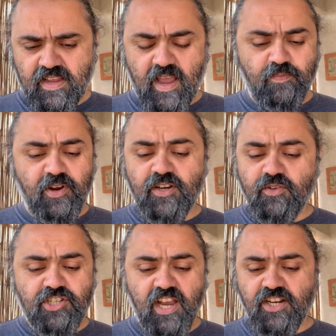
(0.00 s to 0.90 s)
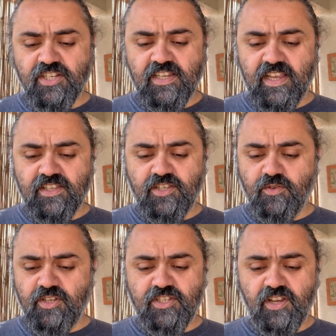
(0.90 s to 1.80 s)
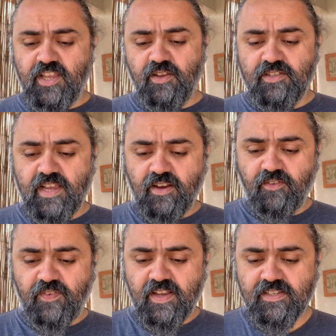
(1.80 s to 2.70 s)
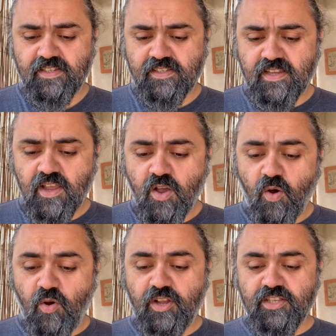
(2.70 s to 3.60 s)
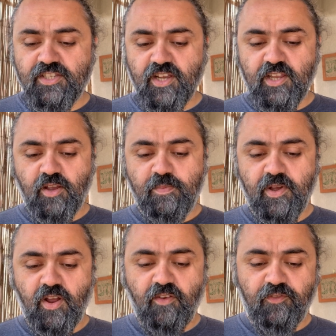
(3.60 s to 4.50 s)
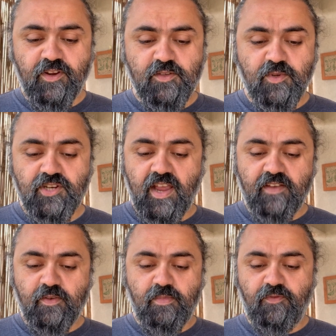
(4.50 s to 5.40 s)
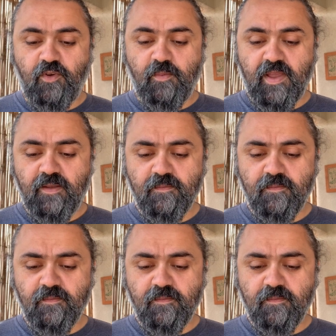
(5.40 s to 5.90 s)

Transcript: I bring no charges against you concerning your sacrifices or concerning your burnt offerings, which are ever before me.